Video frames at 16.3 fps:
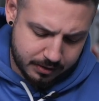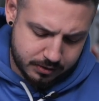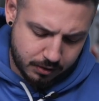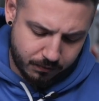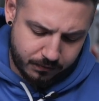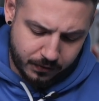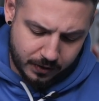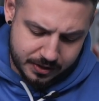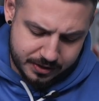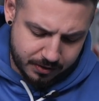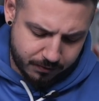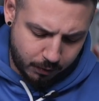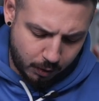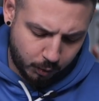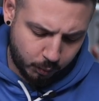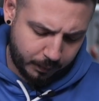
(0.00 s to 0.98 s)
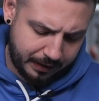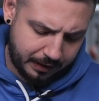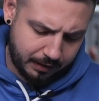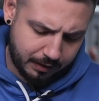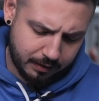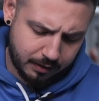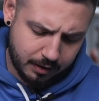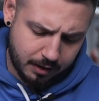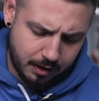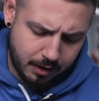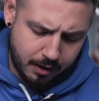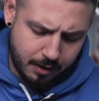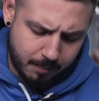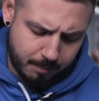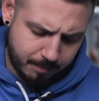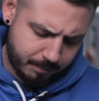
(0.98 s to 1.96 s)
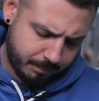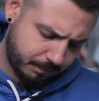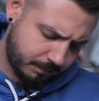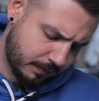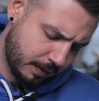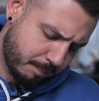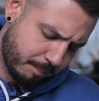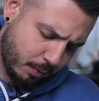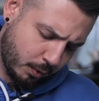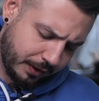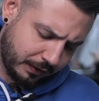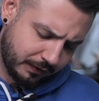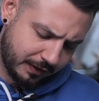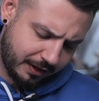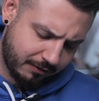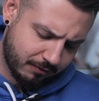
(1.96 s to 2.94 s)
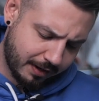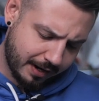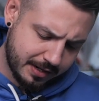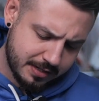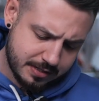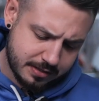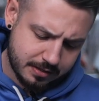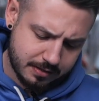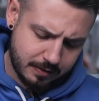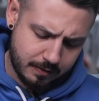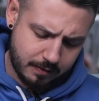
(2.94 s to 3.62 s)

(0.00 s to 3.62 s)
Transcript: So first of all, we point the device